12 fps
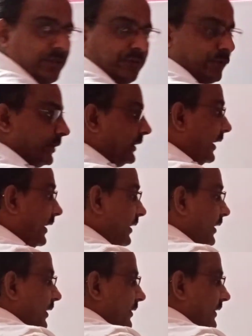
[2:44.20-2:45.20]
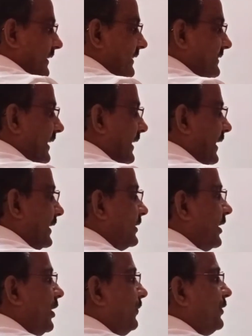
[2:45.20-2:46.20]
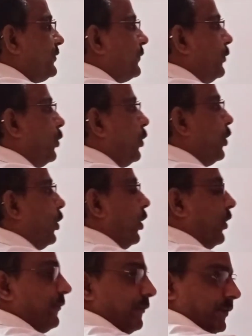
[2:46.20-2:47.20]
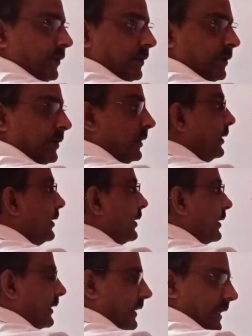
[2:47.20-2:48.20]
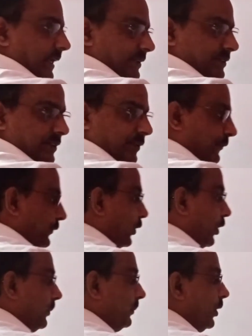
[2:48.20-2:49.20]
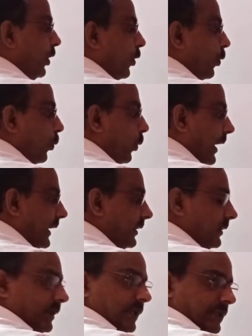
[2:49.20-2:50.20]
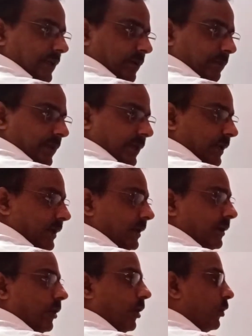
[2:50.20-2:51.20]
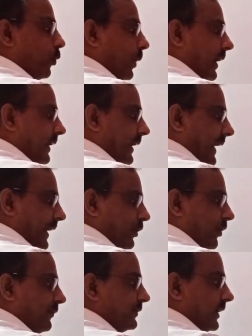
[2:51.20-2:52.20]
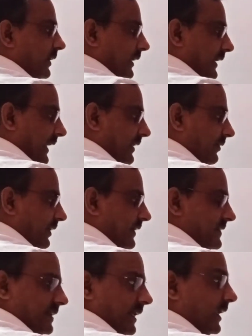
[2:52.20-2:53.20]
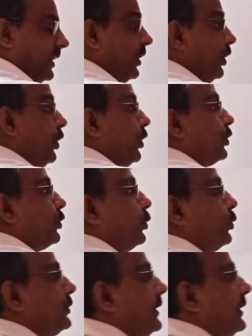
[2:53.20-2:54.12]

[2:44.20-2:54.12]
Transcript: So here this is a continuous flow of current from one terminal or one end of the electric cell to